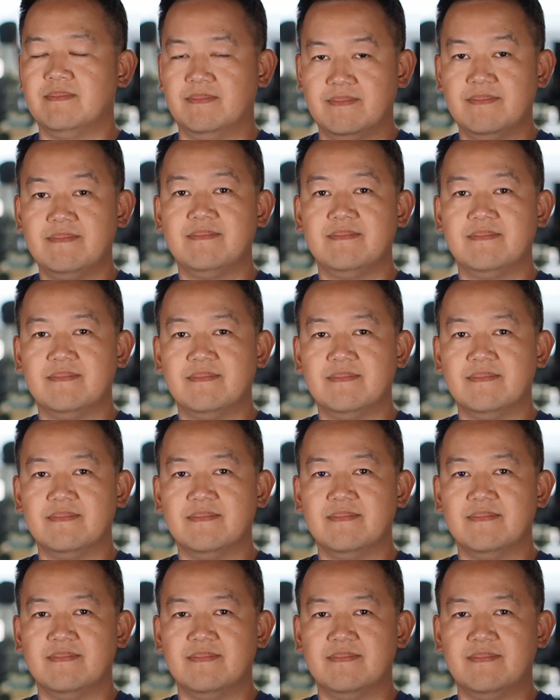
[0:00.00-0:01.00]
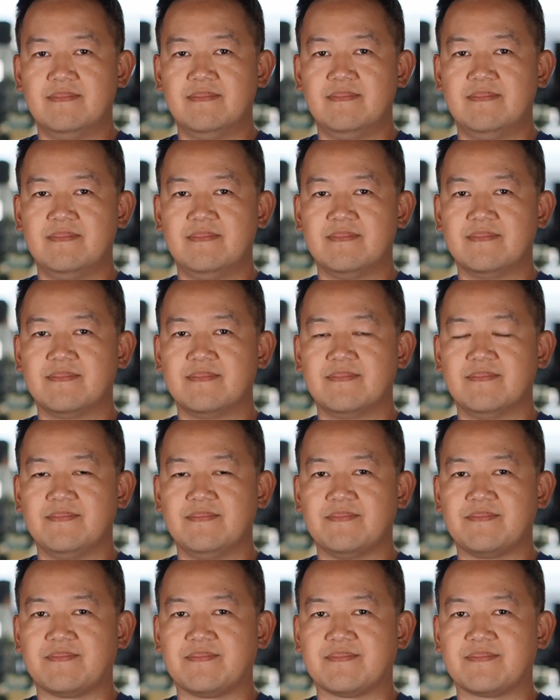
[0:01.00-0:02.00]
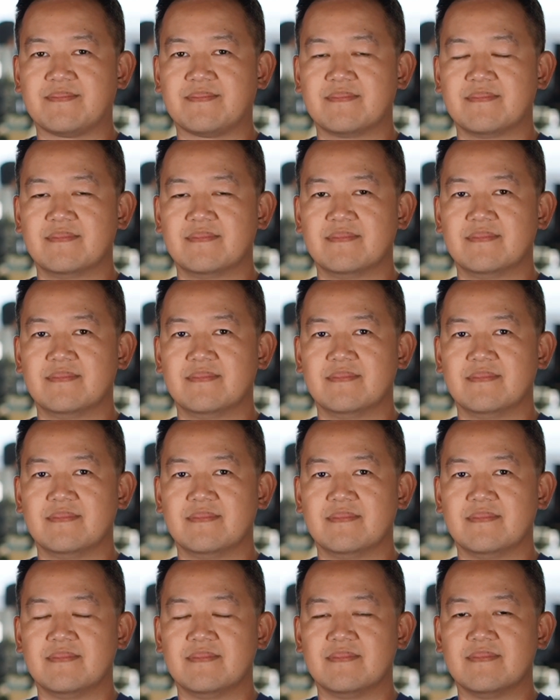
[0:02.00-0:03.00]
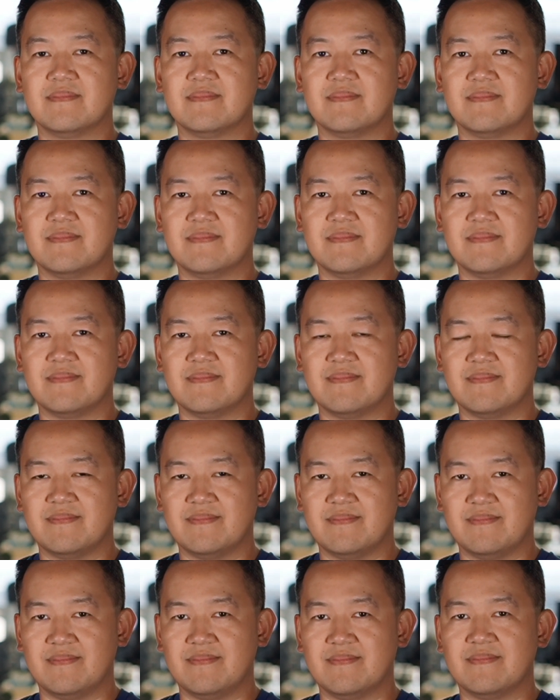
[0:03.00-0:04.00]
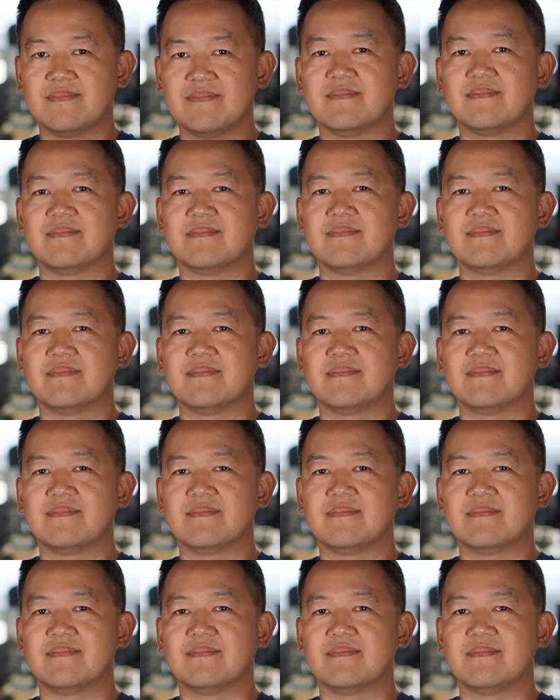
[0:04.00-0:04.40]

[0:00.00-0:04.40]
This person isn't speaking.